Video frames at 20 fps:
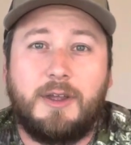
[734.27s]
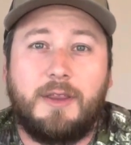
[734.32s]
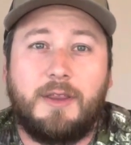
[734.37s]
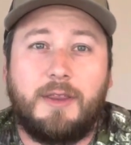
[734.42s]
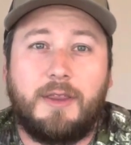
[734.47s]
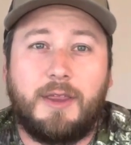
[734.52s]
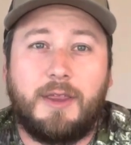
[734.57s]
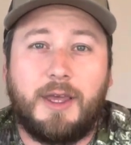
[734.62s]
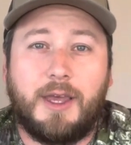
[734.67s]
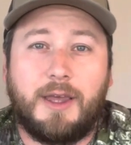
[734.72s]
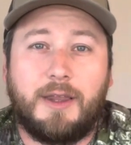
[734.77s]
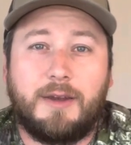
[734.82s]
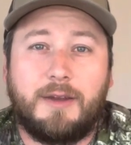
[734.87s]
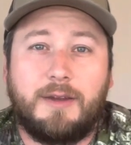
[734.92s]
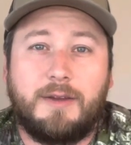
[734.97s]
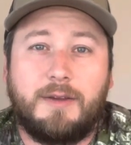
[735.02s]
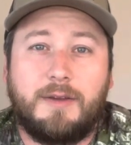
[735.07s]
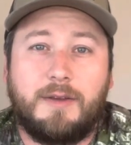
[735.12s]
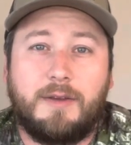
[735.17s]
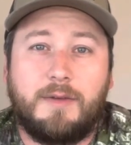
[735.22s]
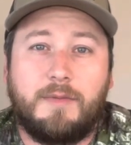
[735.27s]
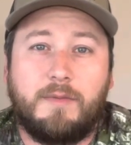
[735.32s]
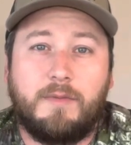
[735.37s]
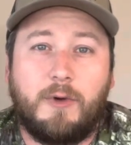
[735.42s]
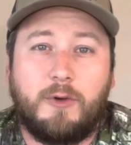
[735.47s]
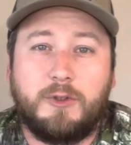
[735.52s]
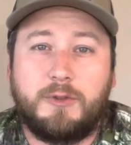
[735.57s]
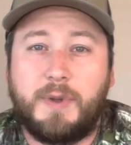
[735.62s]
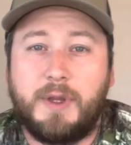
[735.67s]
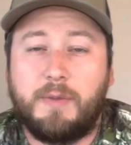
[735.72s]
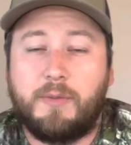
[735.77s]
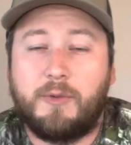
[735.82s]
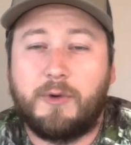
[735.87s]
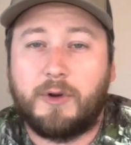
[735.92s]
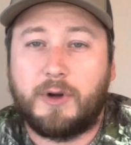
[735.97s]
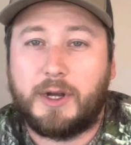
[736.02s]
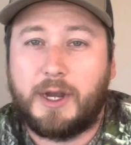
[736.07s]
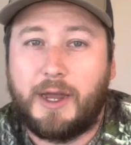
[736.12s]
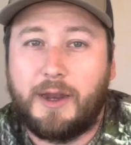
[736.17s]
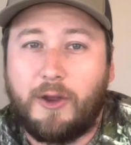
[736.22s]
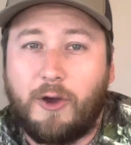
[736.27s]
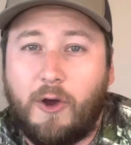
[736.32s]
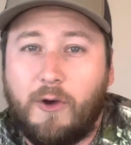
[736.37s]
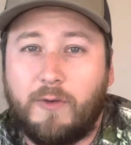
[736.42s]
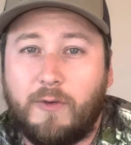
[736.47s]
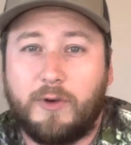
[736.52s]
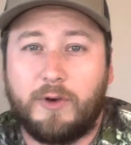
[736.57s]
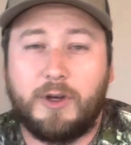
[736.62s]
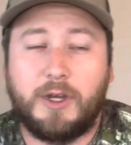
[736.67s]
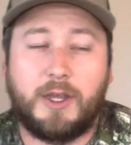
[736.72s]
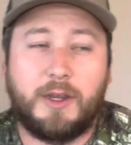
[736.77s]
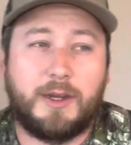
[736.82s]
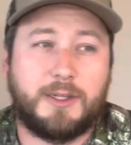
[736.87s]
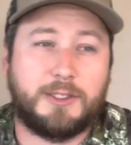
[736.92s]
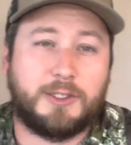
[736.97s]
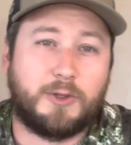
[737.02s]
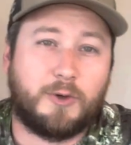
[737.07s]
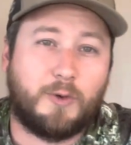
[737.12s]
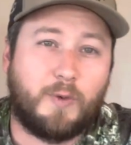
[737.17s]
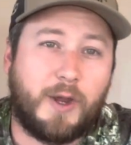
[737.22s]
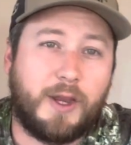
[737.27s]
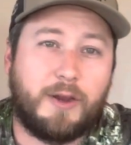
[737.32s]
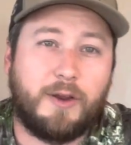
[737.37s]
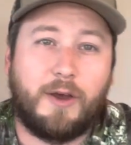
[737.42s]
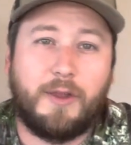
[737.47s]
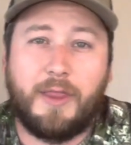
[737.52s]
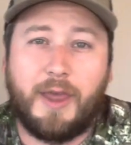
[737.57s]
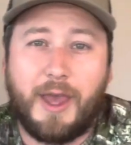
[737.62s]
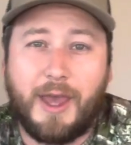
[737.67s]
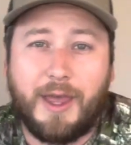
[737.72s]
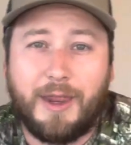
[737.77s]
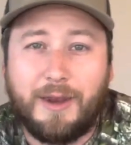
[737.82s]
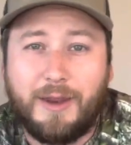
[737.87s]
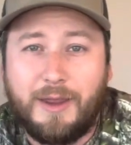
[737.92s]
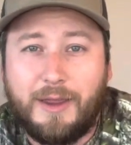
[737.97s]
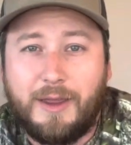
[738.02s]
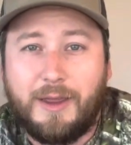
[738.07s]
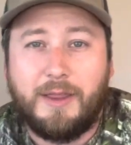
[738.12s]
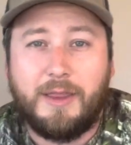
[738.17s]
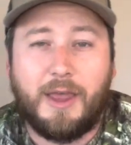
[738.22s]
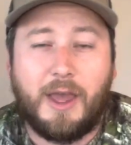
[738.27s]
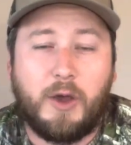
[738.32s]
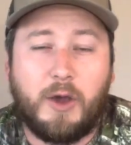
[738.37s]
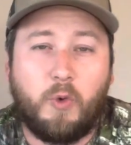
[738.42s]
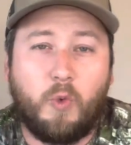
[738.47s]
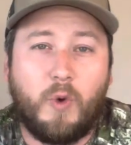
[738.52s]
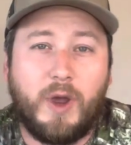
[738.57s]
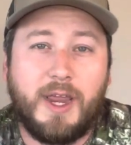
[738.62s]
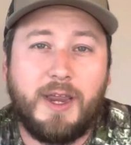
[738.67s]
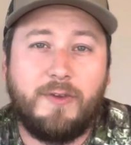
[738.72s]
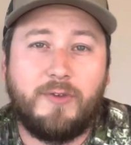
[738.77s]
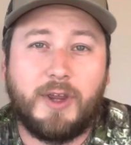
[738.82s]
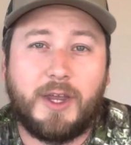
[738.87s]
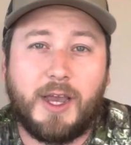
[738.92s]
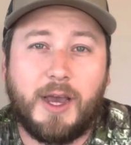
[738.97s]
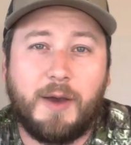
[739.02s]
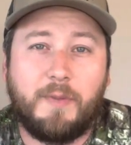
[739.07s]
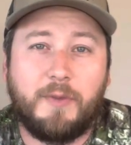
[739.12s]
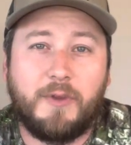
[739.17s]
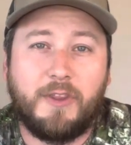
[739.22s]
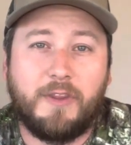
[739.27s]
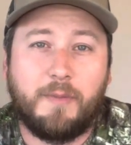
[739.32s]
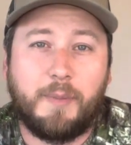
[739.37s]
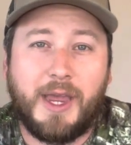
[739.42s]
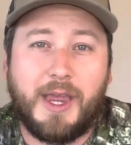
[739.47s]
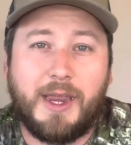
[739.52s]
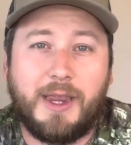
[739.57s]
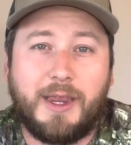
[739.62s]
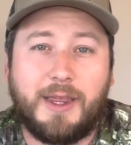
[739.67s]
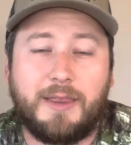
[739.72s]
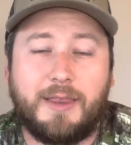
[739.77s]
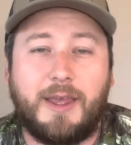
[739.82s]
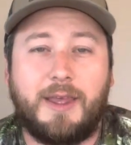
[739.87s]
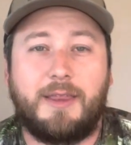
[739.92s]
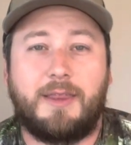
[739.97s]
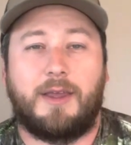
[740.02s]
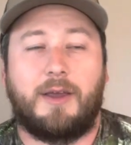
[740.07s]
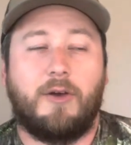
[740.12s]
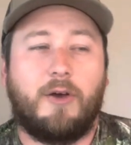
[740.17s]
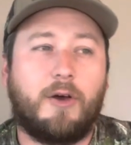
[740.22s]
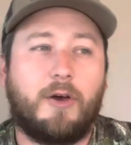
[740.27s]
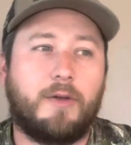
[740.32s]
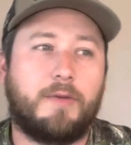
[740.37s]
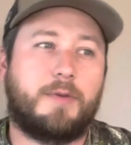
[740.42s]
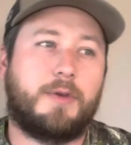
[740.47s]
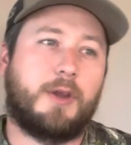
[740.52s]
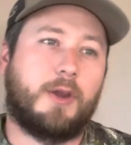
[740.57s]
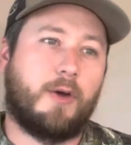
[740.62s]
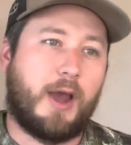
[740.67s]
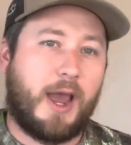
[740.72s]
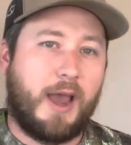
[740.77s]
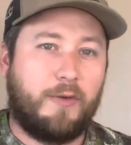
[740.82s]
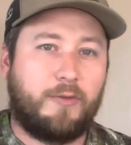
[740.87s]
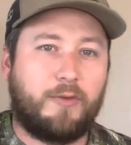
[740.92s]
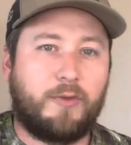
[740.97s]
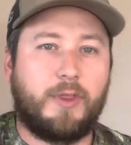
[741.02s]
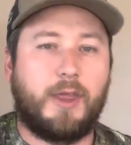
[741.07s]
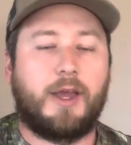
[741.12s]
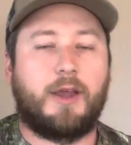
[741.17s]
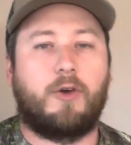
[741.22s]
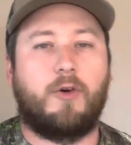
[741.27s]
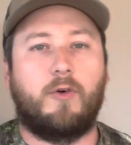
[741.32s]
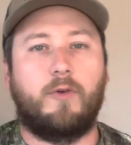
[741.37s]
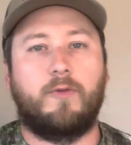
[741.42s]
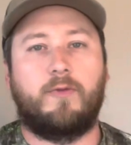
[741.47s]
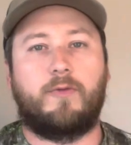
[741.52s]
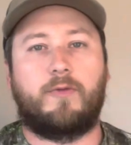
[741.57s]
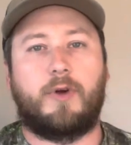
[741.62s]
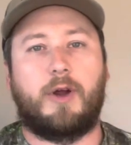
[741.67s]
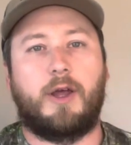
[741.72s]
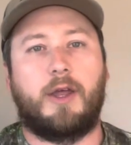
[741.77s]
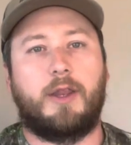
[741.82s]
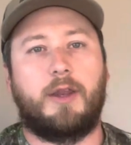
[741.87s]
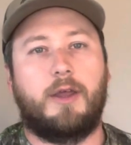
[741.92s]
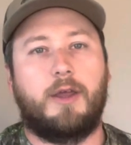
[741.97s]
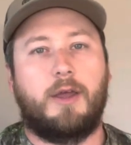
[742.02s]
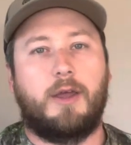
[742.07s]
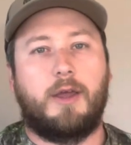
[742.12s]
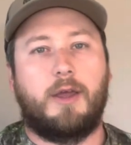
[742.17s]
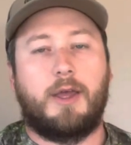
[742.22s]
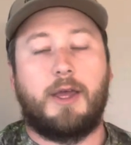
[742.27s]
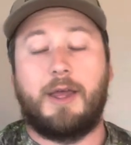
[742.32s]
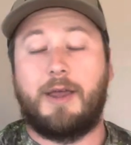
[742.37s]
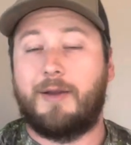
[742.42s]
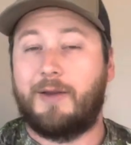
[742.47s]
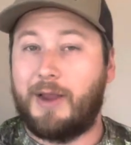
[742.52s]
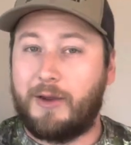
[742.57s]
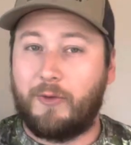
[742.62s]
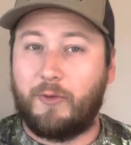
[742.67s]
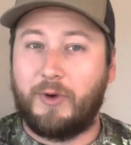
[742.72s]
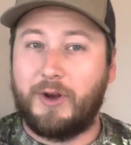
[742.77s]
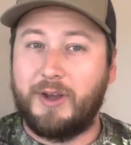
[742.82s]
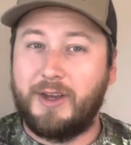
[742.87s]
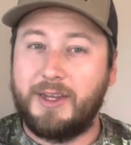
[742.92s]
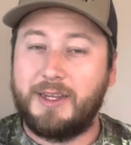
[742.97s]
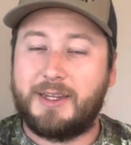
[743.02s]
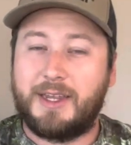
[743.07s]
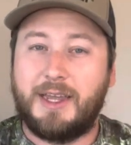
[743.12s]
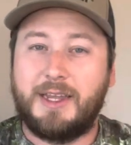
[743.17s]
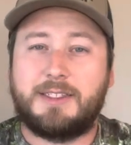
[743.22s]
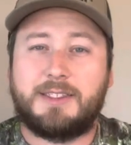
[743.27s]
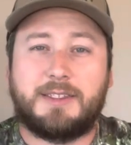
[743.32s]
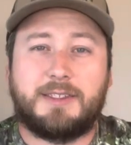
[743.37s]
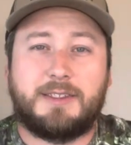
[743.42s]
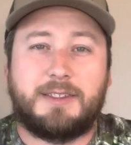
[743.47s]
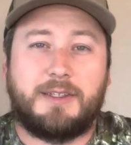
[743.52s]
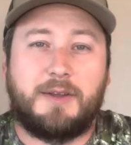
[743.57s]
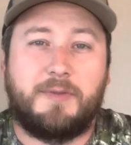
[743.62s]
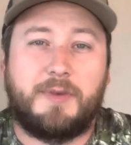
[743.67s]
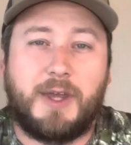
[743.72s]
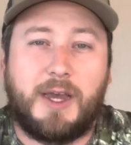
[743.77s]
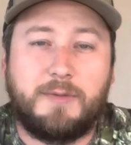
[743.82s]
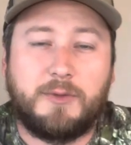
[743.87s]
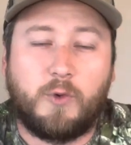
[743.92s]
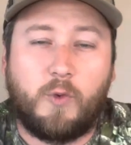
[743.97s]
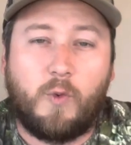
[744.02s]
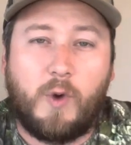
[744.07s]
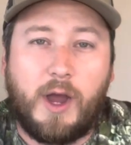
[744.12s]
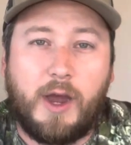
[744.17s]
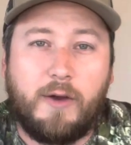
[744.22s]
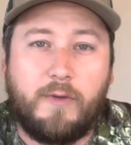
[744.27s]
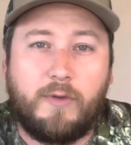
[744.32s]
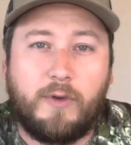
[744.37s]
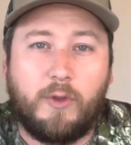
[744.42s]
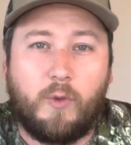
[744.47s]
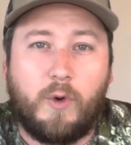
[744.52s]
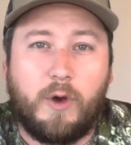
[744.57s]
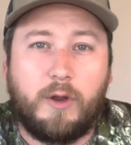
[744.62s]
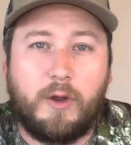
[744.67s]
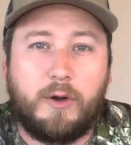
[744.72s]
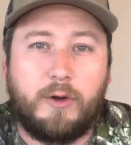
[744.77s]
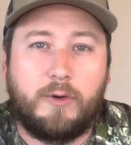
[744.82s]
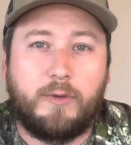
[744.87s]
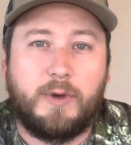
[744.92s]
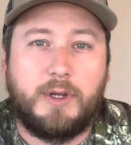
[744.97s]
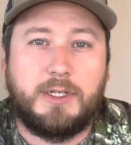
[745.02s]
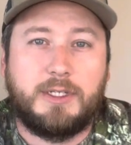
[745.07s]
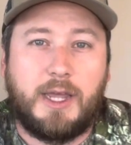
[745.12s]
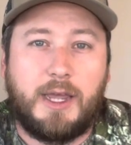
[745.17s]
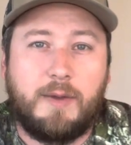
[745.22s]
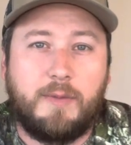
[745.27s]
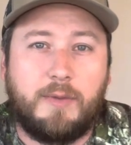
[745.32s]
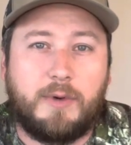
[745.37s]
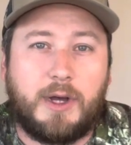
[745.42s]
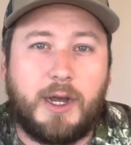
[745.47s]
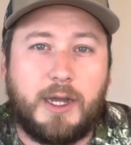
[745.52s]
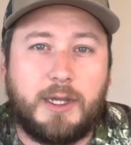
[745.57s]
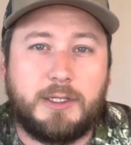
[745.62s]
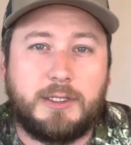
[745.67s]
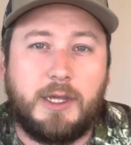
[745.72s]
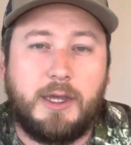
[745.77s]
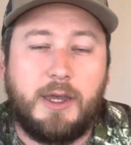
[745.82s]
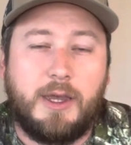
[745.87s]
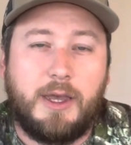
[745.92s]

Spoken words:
that most people are kind of overlooking, because they're waiting on that wave to come to the bank, and they think, oh, after that cold front, it really takes sometimes a while for the water to restabilize.